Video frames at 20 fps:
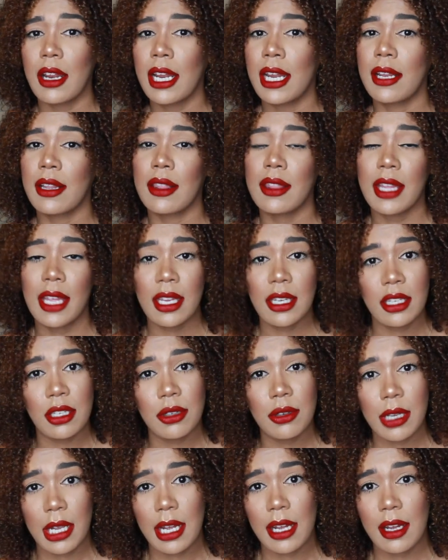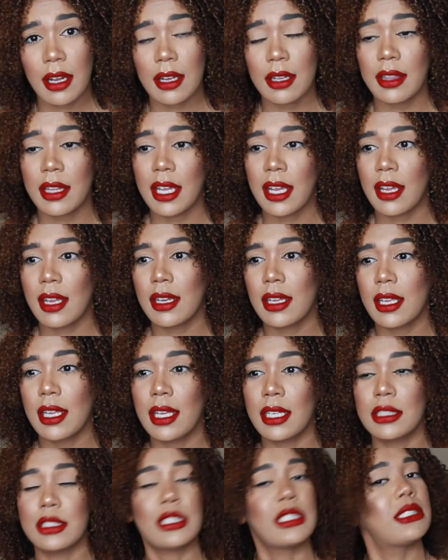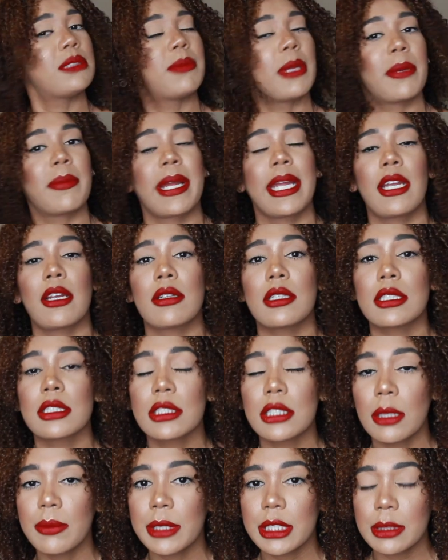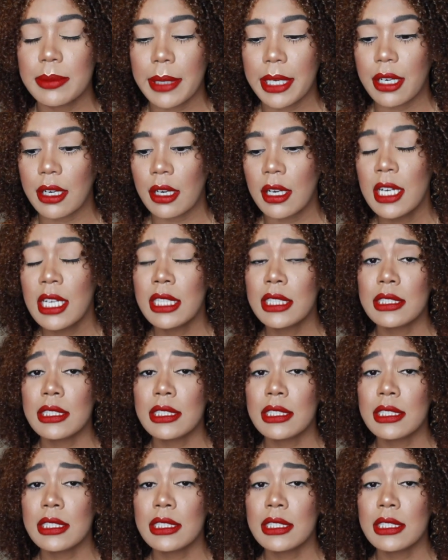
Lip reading: and thank you God that it just made my hair look so much better.